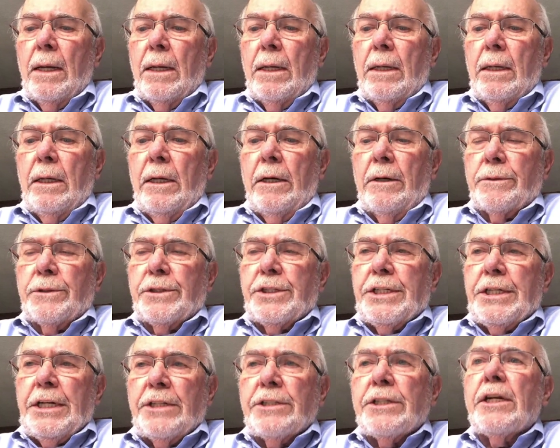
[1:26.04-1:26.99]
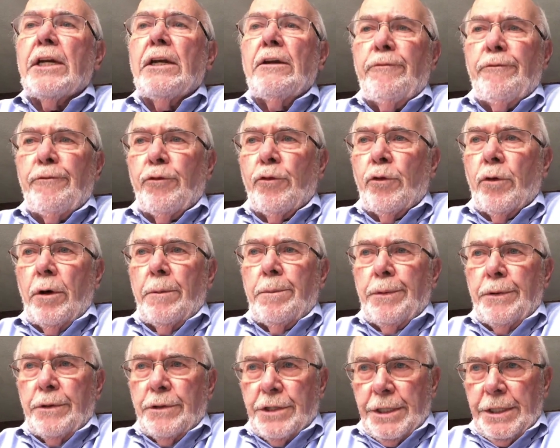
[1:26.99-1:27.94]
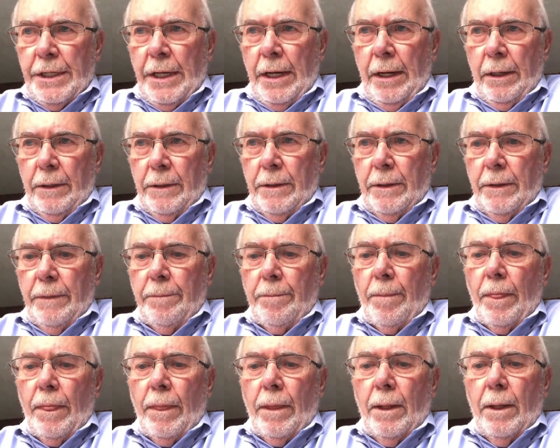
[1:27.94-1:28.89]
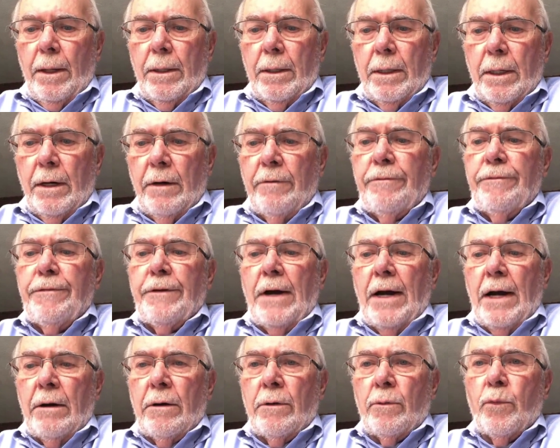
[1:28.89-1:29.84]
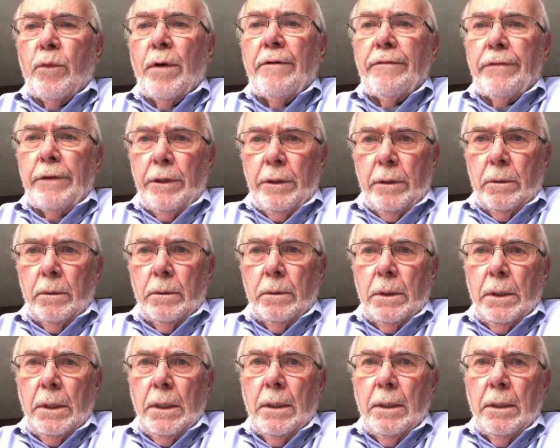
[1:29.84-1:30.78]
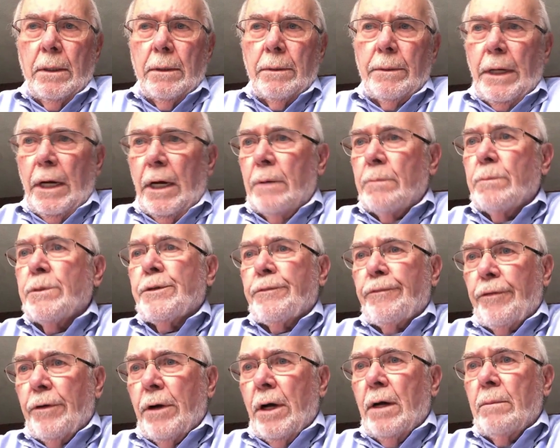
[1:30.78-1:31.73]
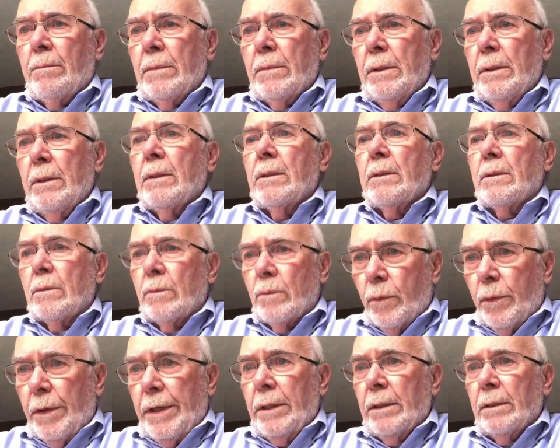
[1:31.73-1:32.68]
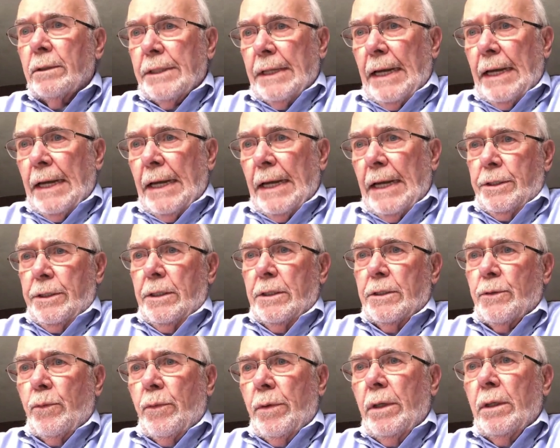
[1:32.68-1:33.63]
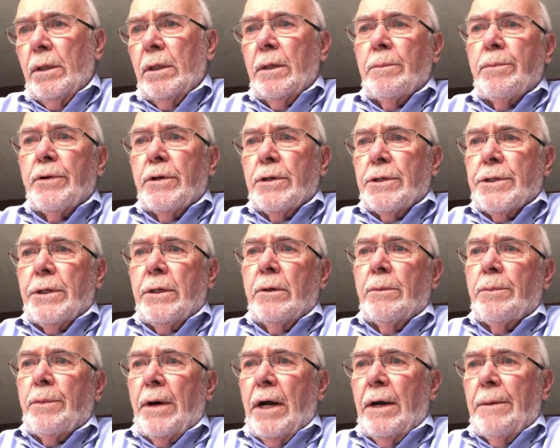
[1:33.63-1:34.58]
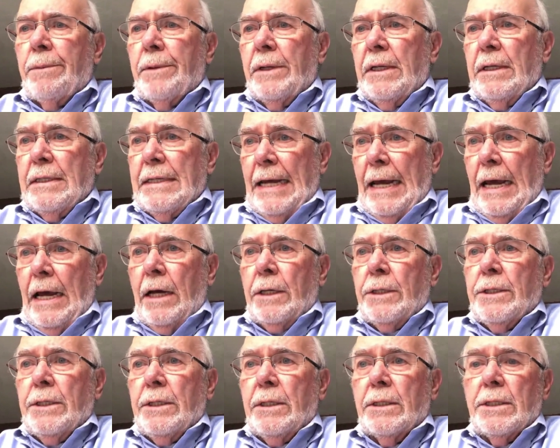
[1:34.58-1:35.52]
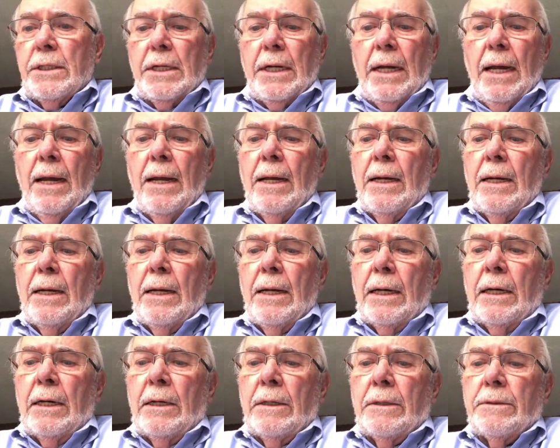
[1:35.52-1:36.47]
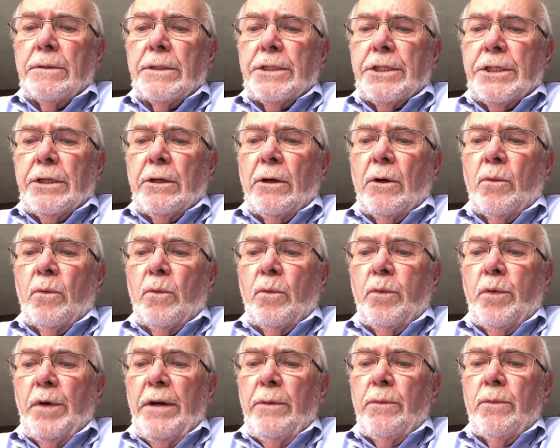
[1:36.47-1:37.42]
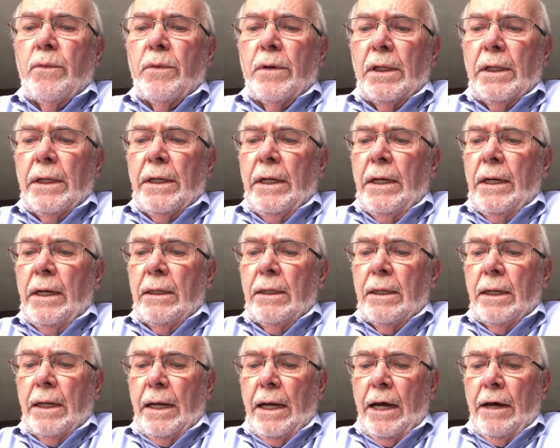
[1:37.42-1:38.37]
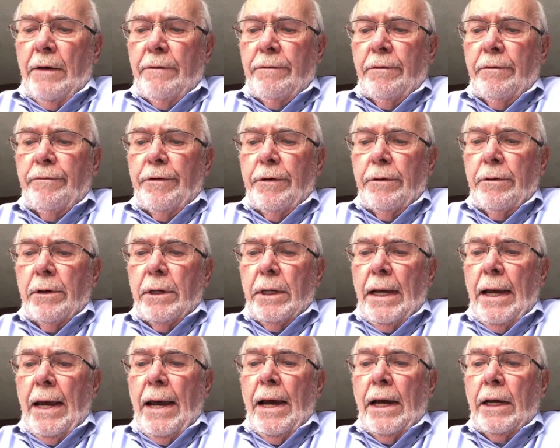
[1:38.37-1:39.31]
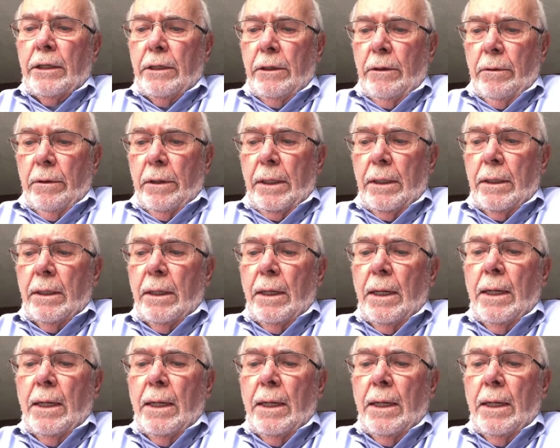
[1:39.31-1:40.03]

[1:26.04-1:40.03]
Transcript: You know, 64% of our revenue comes from real taxes, real and personal property taxes. Uh, so we really need to have a very accurate.